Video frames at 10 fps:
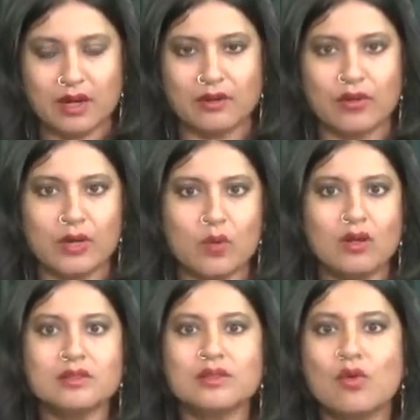Glenn
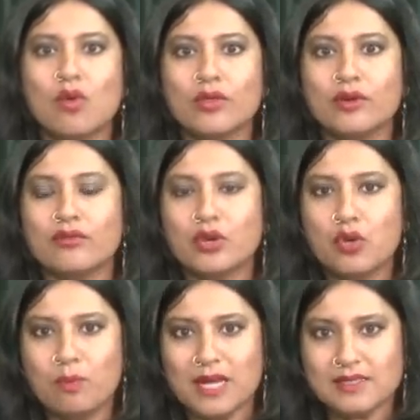Greenwald is the author of
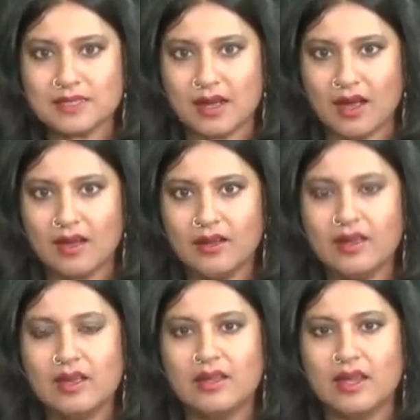No Place to
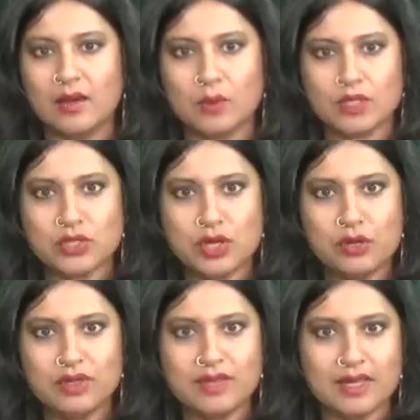Hide, Edward
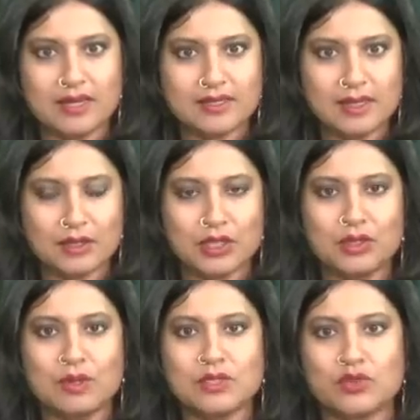Snowden, the NSA, and the
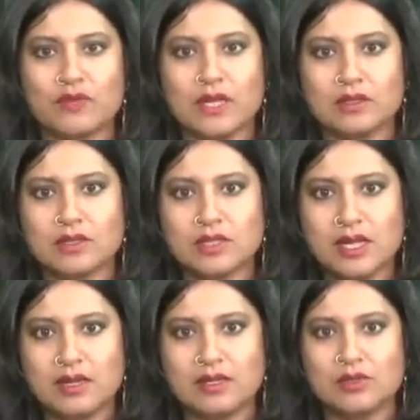U.S. Surveillance
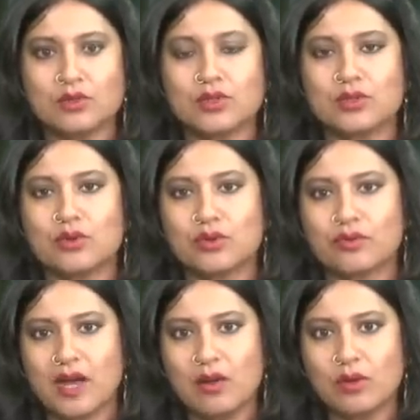State. He's also the author
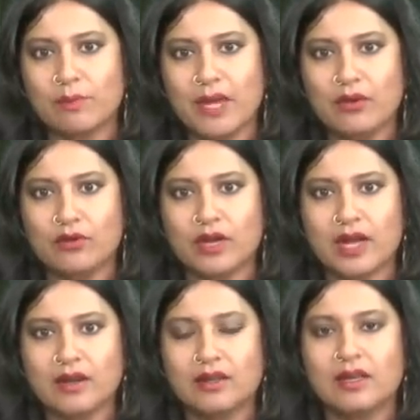of How Would a Patriot
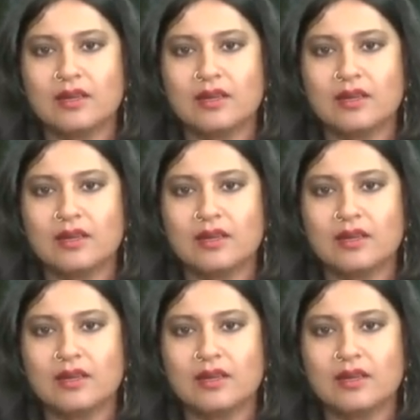Act?